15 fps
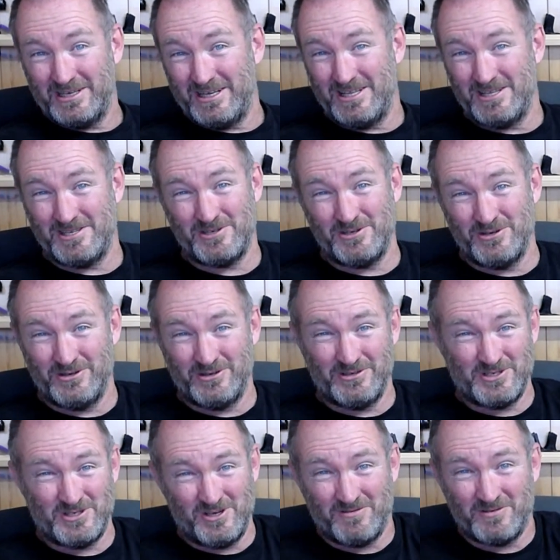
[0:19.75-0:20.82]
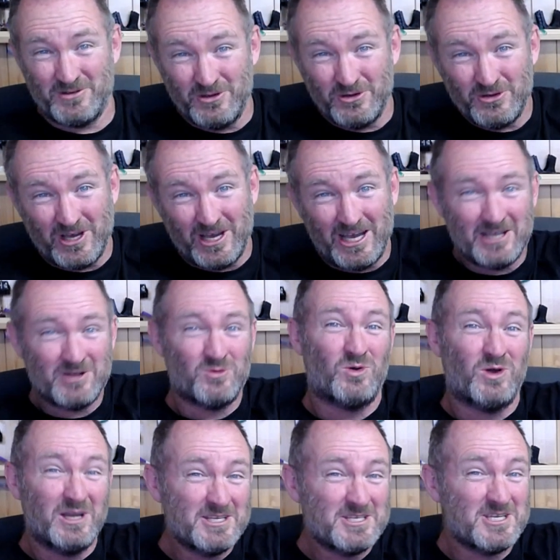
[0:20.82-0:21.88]
into sort of good high
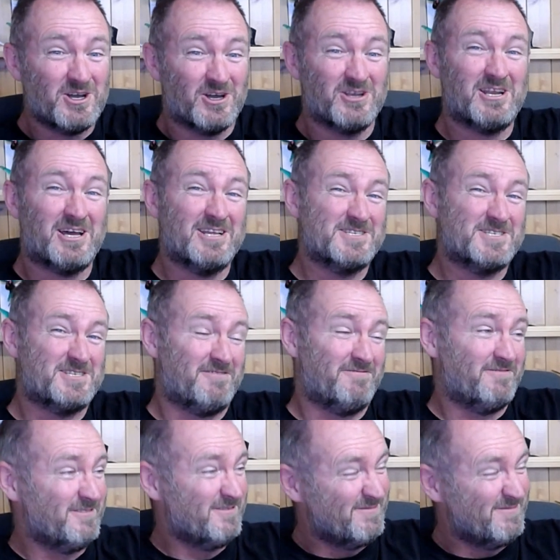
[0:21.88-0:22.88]
quality online stuff,